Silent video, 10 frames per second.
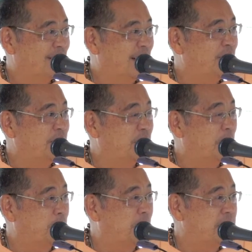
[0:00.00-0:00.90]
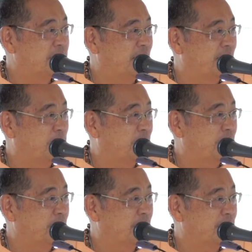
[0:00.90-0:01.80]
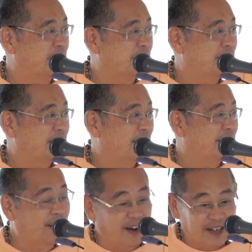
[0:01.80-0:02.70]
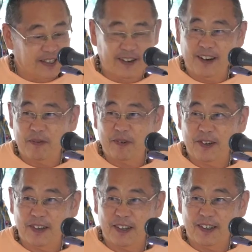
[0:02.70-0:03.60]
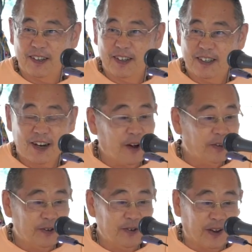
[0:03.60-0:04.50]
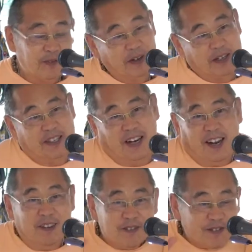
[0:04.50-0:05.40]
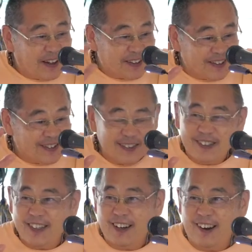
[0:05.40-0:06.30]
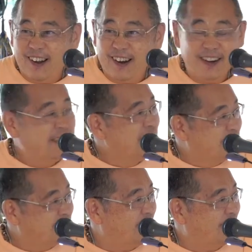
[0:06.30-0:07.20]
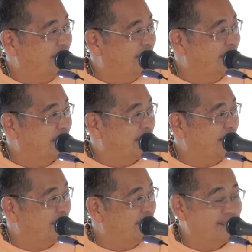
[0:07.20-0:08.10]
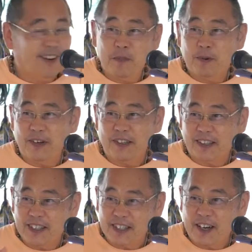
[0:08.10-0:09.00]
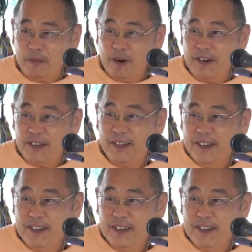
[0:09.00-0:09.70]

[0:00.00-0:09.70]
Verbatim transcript: even though their brain's not operating and their eyes not operating. So how they do that? Because they have that Subtle eye, subtle ear, center, operating on the subtle body.